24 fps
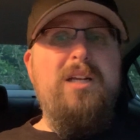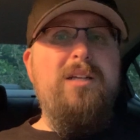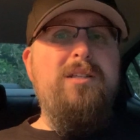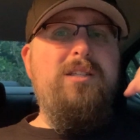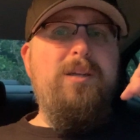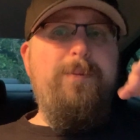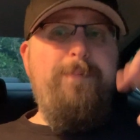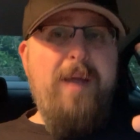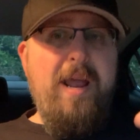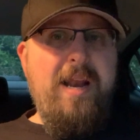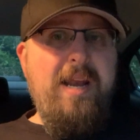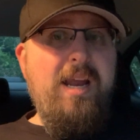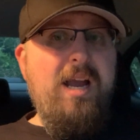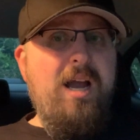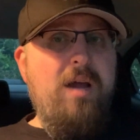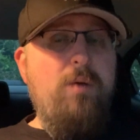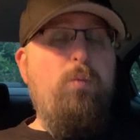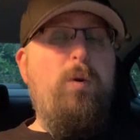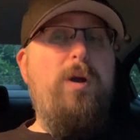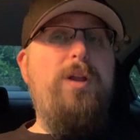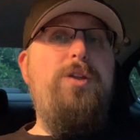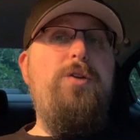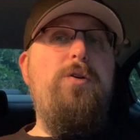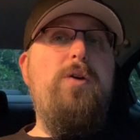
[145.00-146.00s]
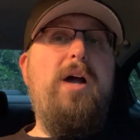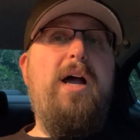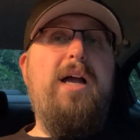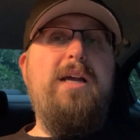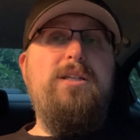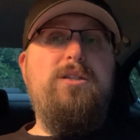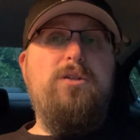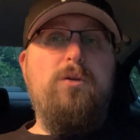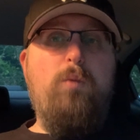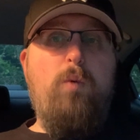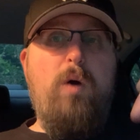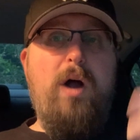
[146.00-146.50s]
depending on when you
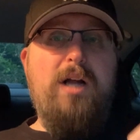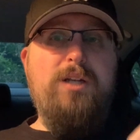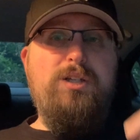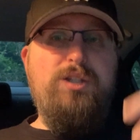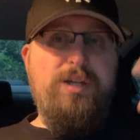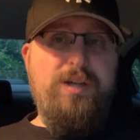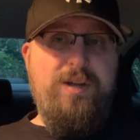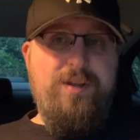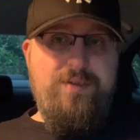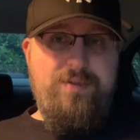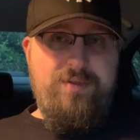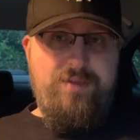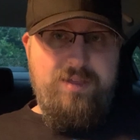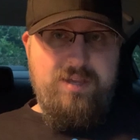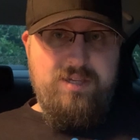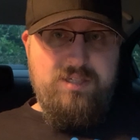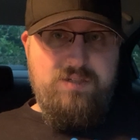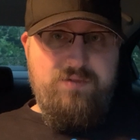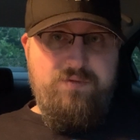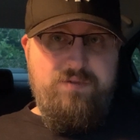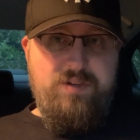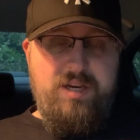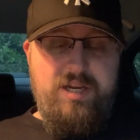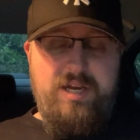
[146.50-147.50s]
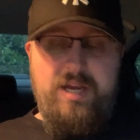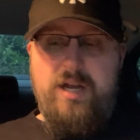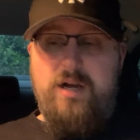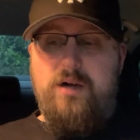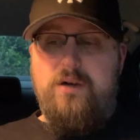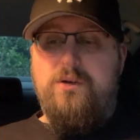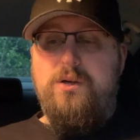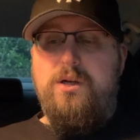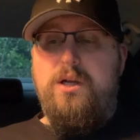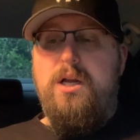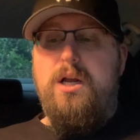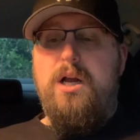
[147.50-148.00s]
guys are watching this
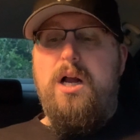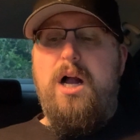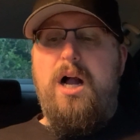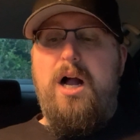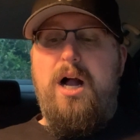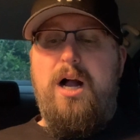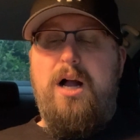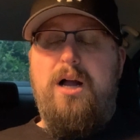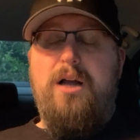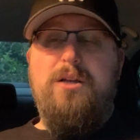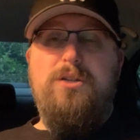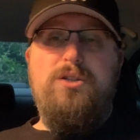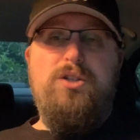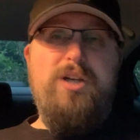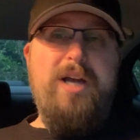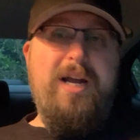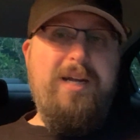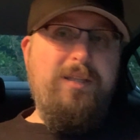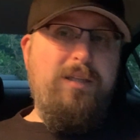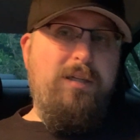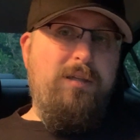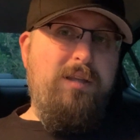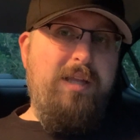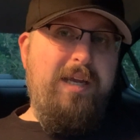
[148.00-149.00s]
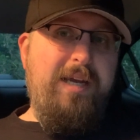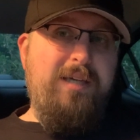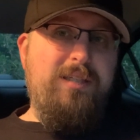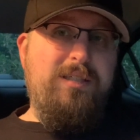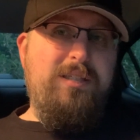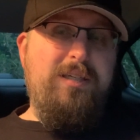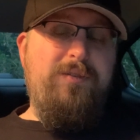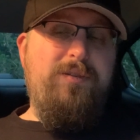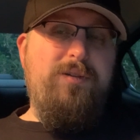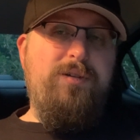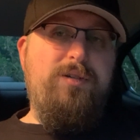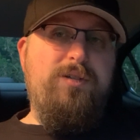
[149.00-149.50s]
video, uh, check the links
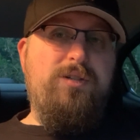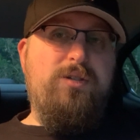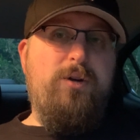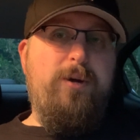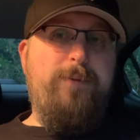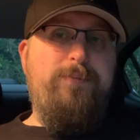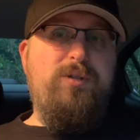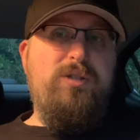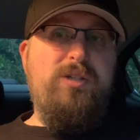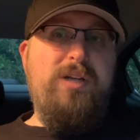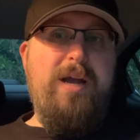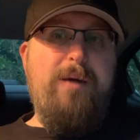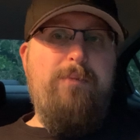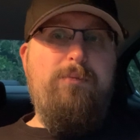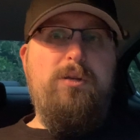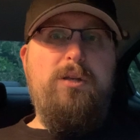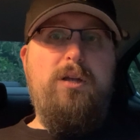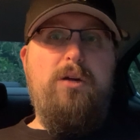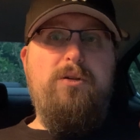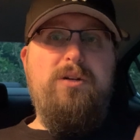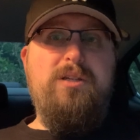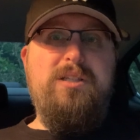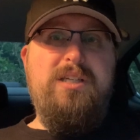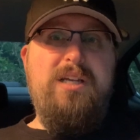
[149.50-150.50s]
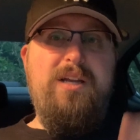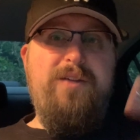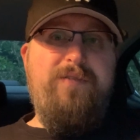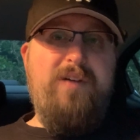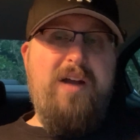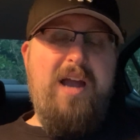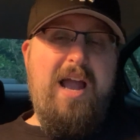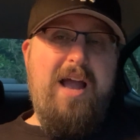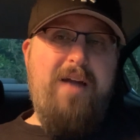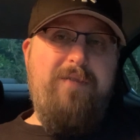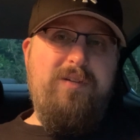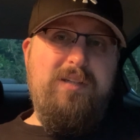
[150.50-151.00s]
in the description down below to see if I
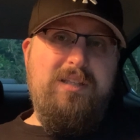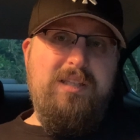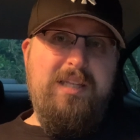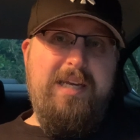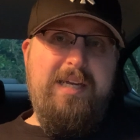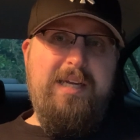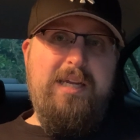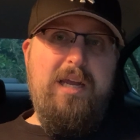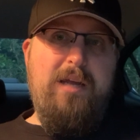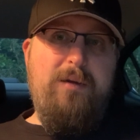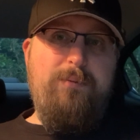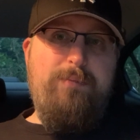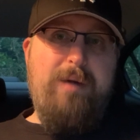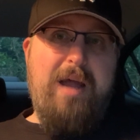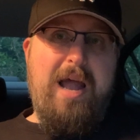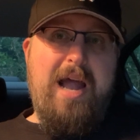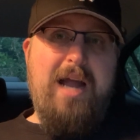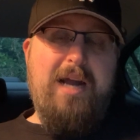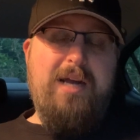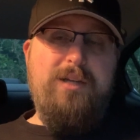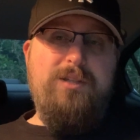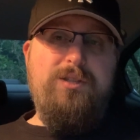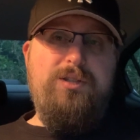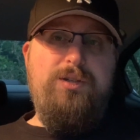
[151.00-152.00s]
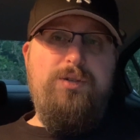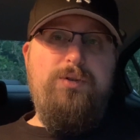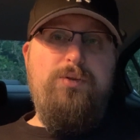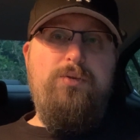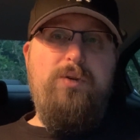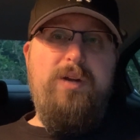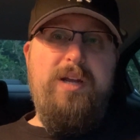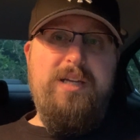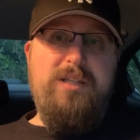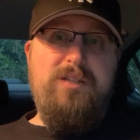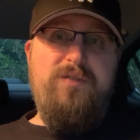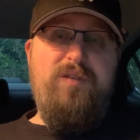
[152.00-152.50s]
have it linking back
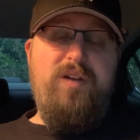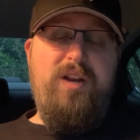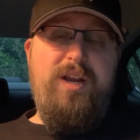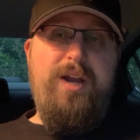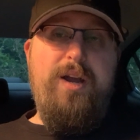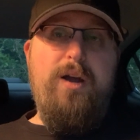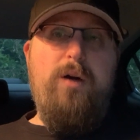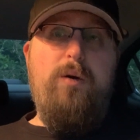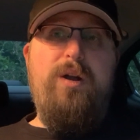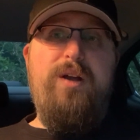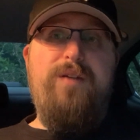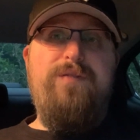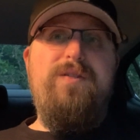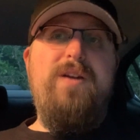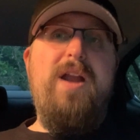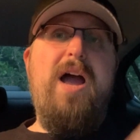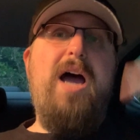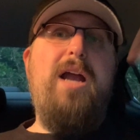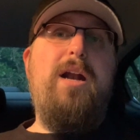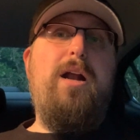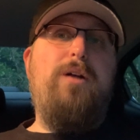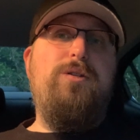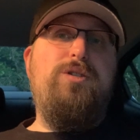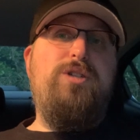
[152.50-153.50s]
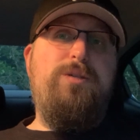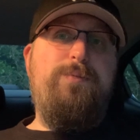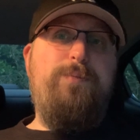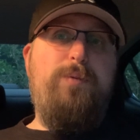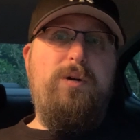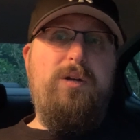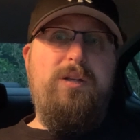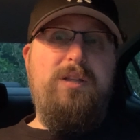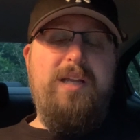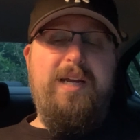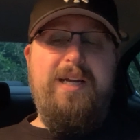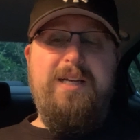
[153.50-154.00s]
to his video. If not, I'll just
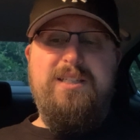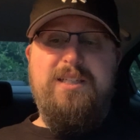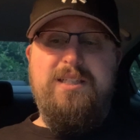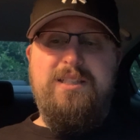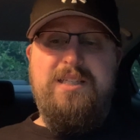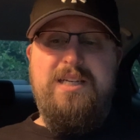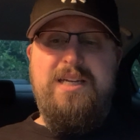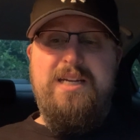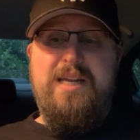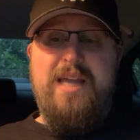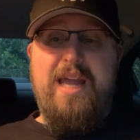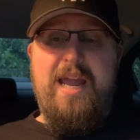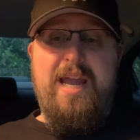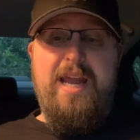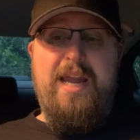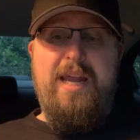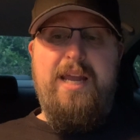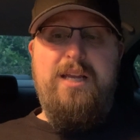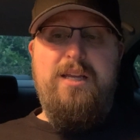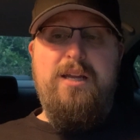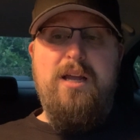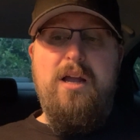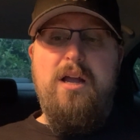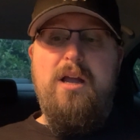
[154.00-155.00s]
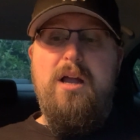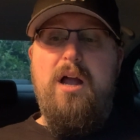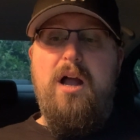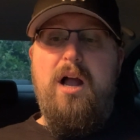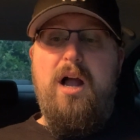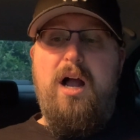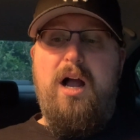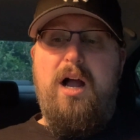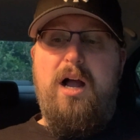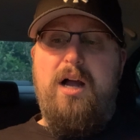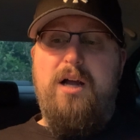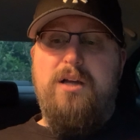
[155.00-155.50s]
put a link to TK,
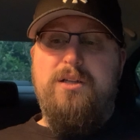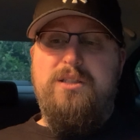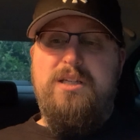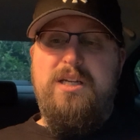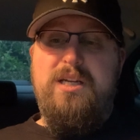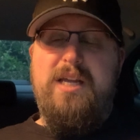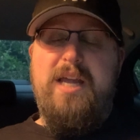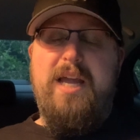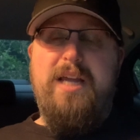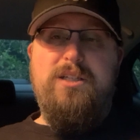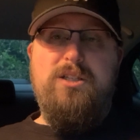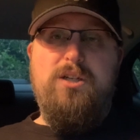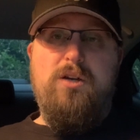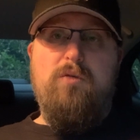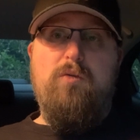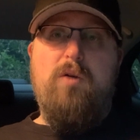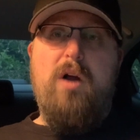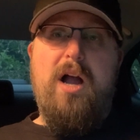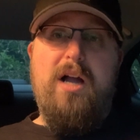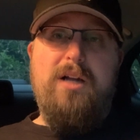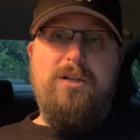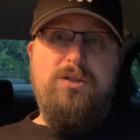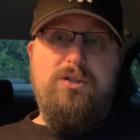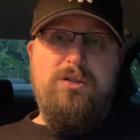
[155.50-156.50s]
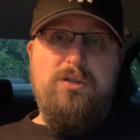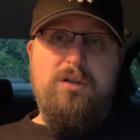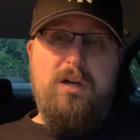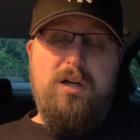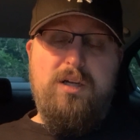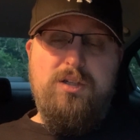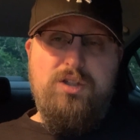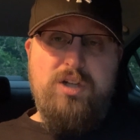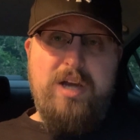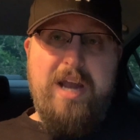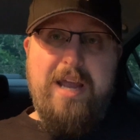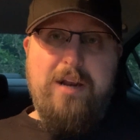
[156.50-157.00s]
uh, TK's Garage uh,
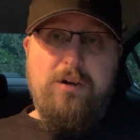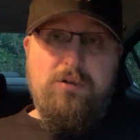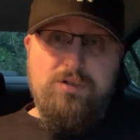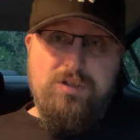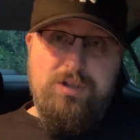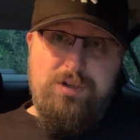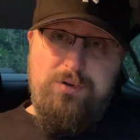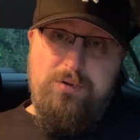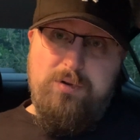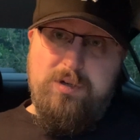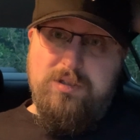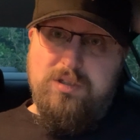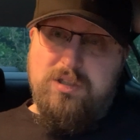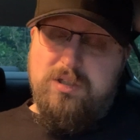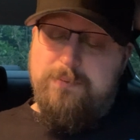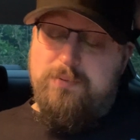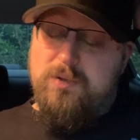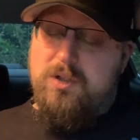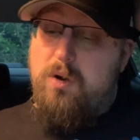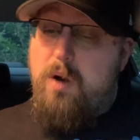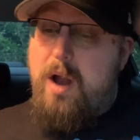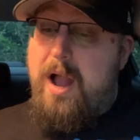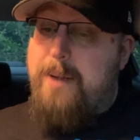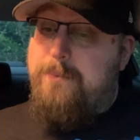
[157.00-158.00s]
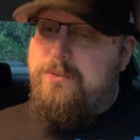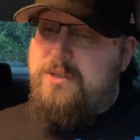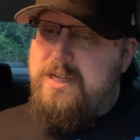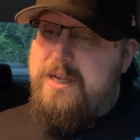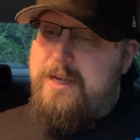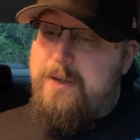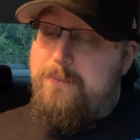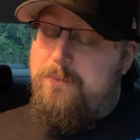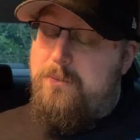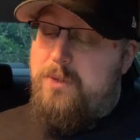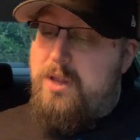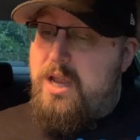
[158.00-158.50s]
channel so you can subscribe to
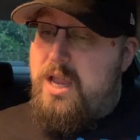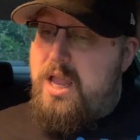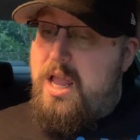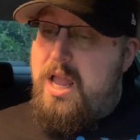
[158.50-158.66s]
him.